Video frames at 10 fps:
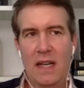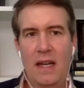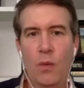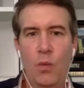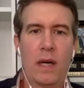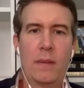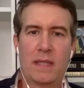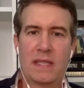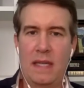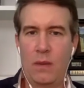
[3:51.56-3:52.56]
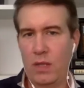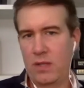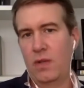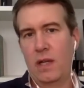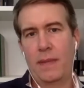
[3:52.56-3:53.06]
We're able to see what's
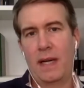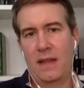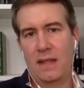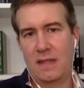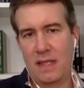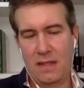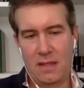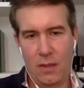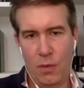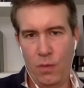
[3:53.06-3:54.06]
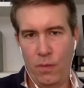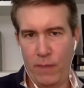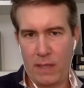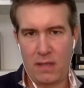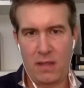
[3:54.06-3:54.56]
going on behind the scenes, you know,
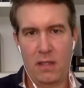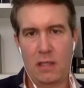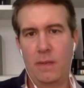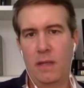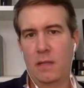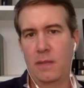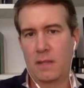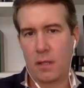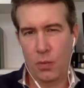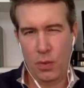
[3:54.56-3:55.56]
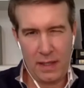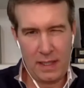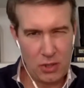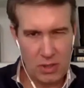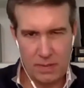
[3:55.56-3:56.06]
based on our experience, based on our
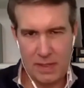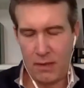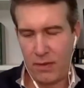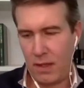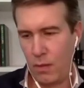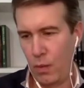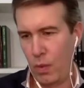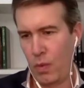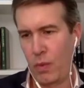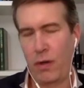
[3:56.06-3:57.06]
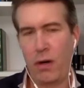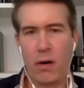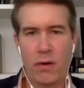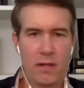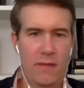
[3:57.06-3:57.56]
relationships out there. We work with
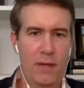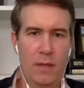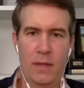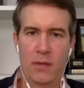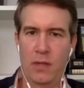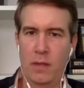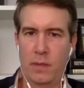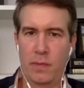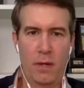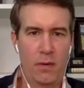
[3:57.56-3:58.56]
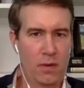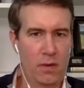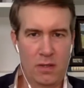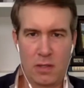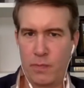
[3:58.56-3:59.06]
all the development groups, part of the
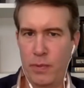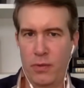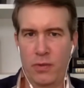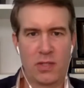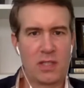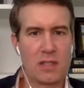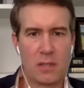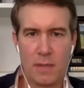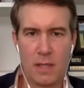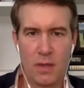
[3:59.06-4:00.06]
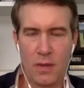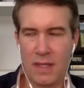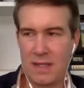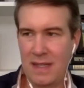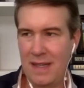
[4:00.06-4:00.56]
largest brokerage system in the US.